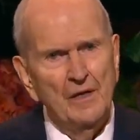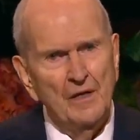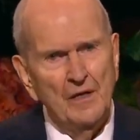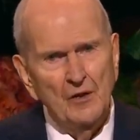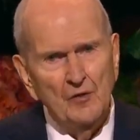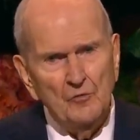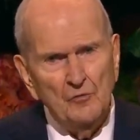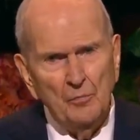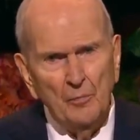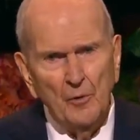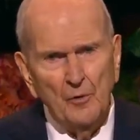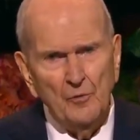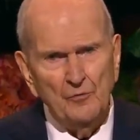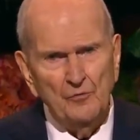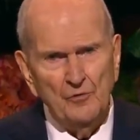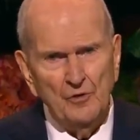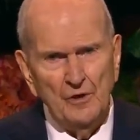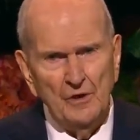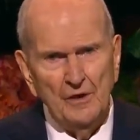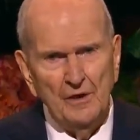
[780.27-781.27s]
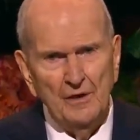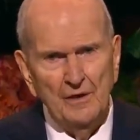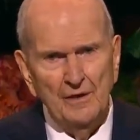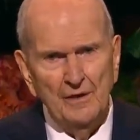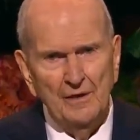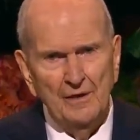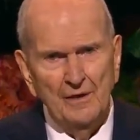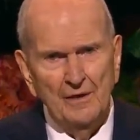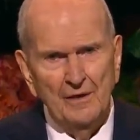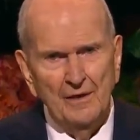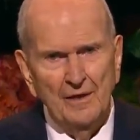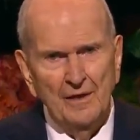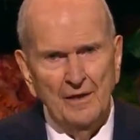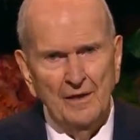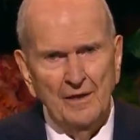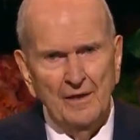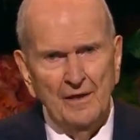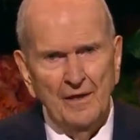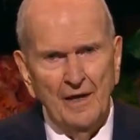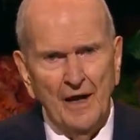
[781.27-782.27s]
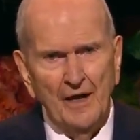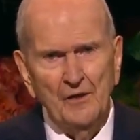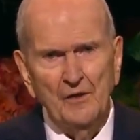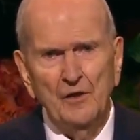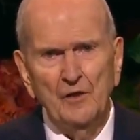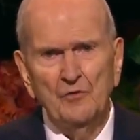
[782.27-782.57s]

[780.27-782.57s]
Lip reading: His mercy, and